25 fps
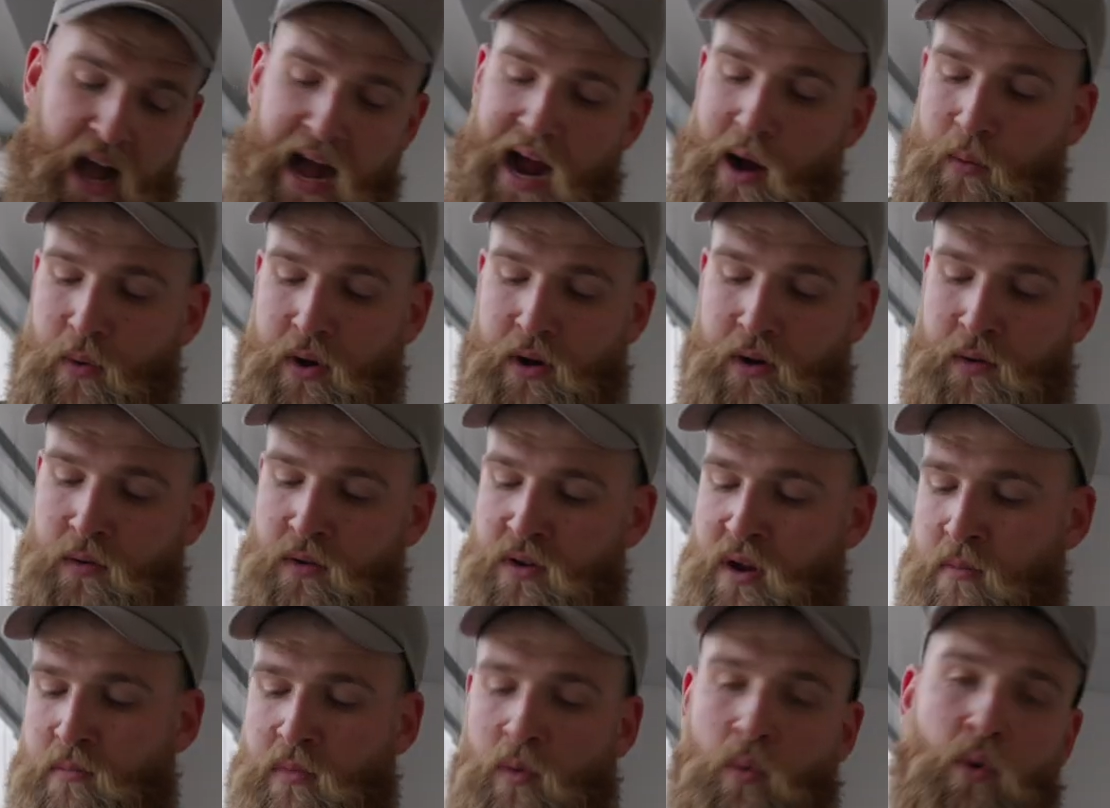Our
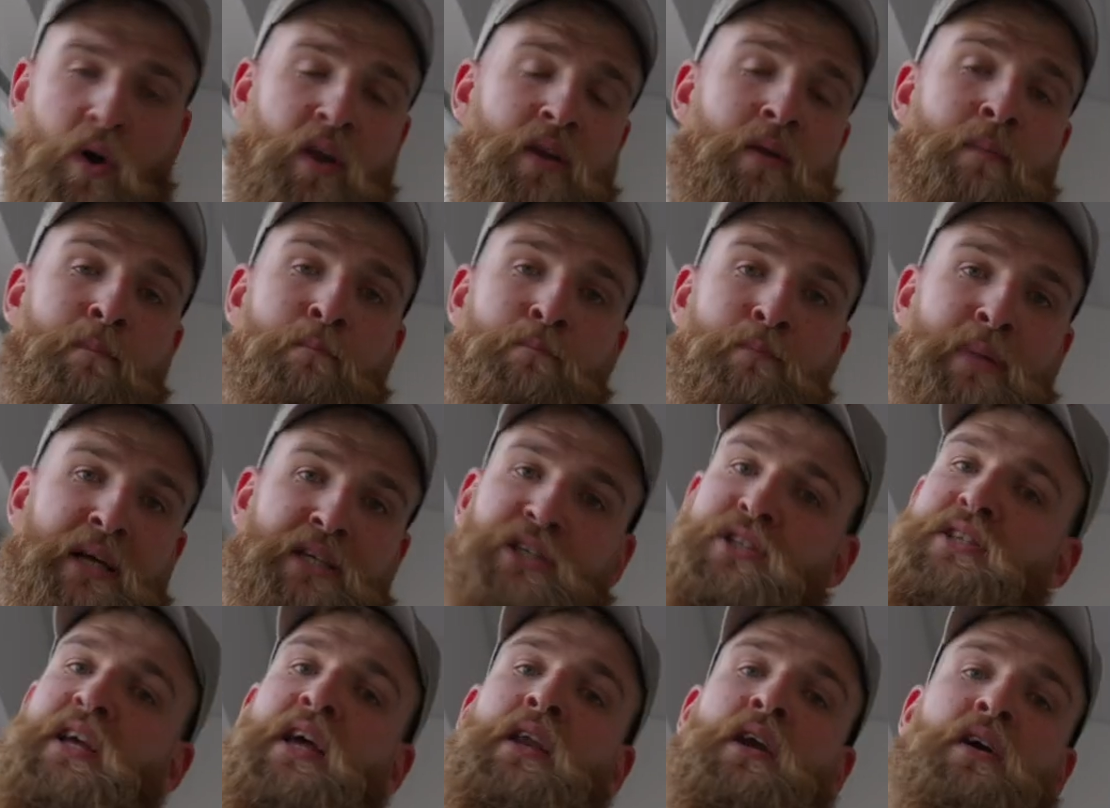number one
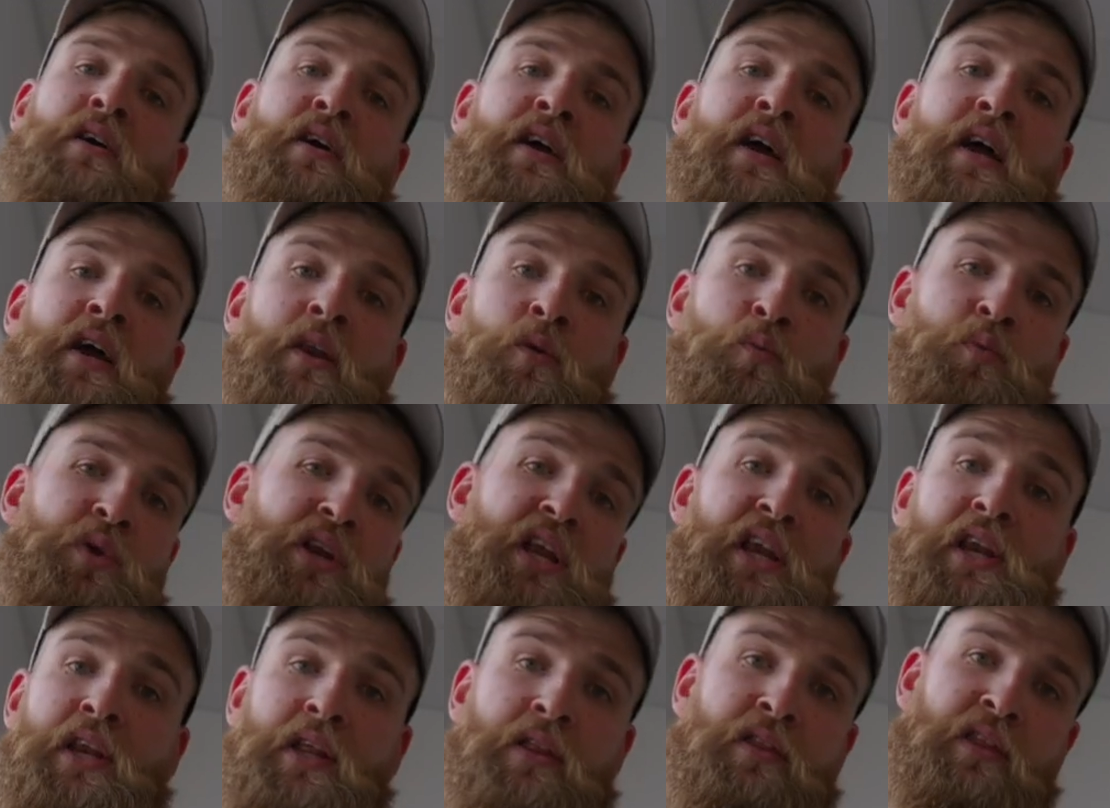bestseller and
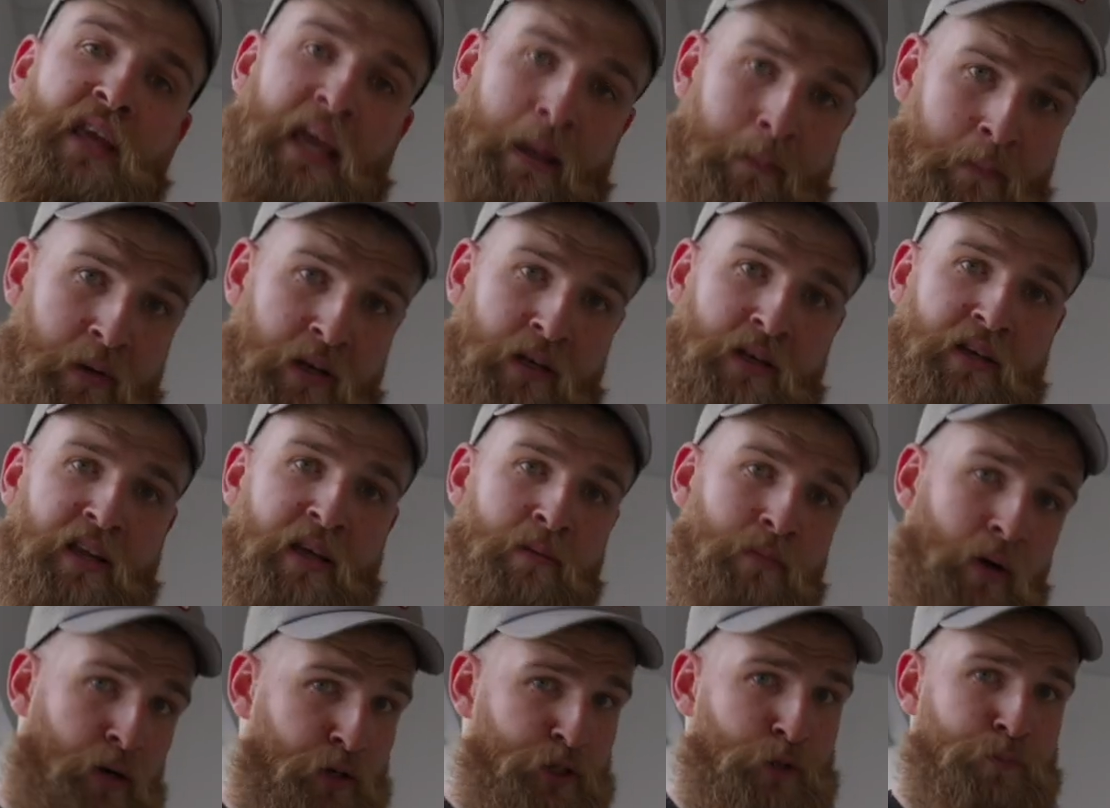within the team
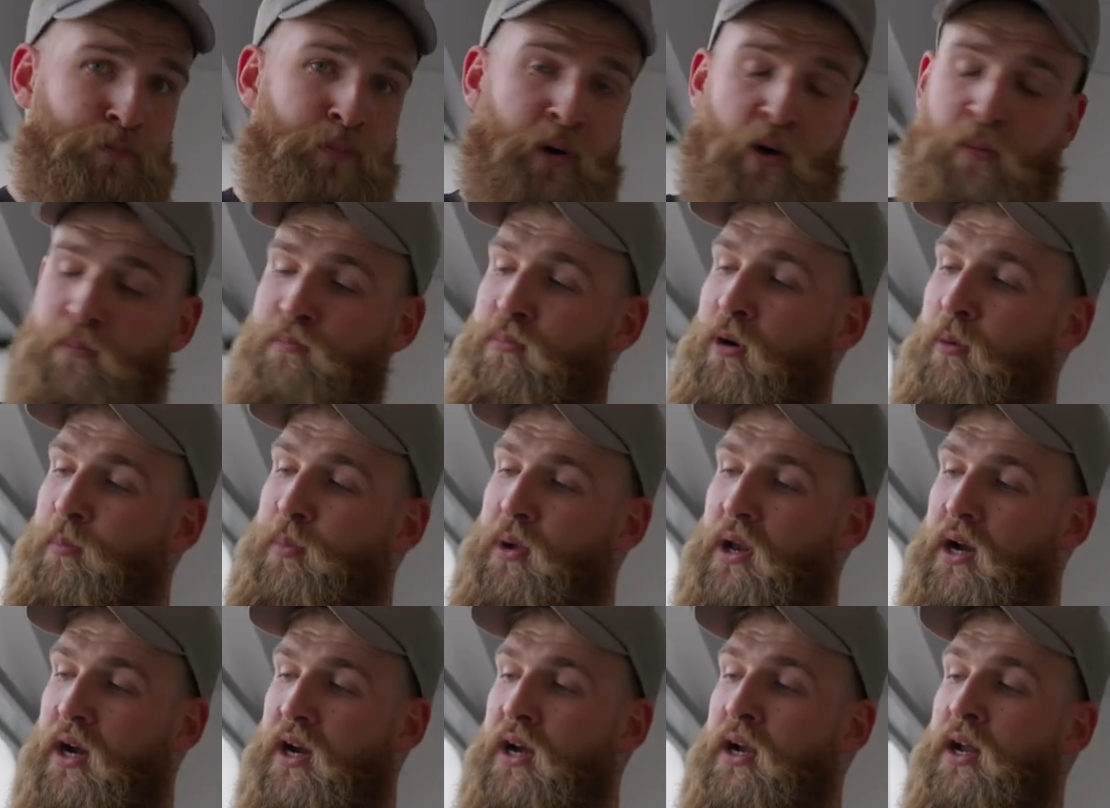the most
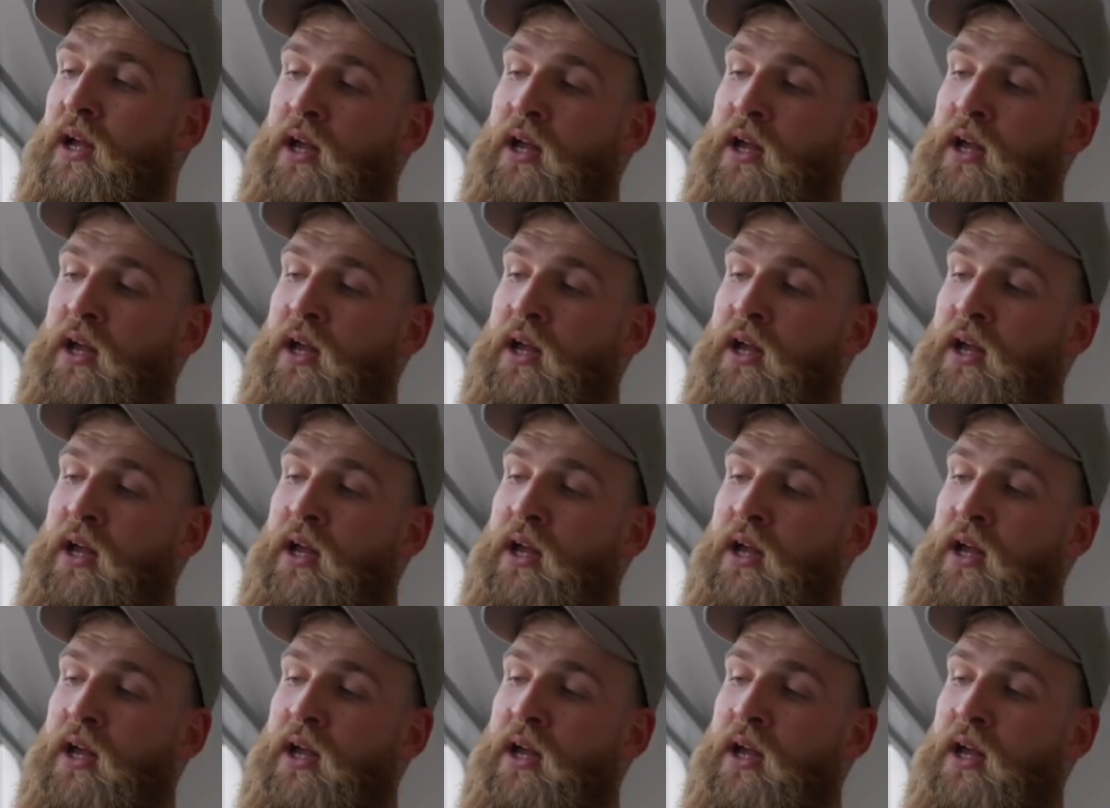popular